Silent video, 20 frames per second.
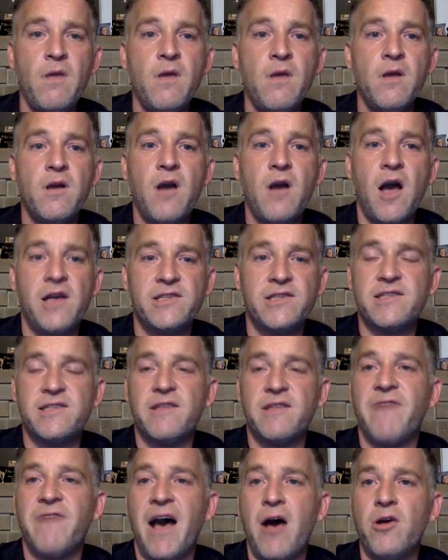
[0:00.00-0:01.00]
causes the
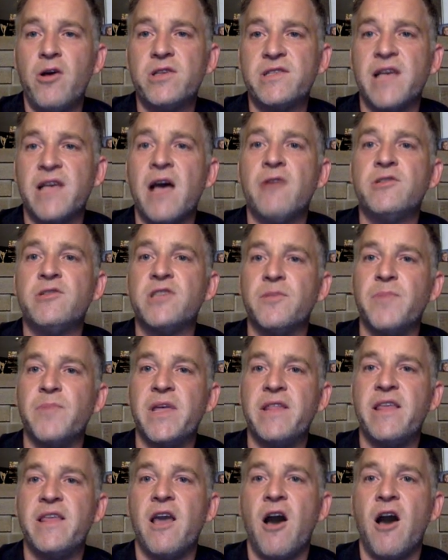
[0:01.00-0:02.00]
vowel sound to be
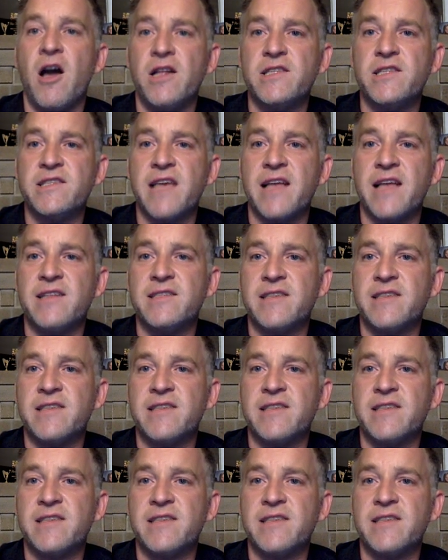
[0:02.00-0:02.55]
the onset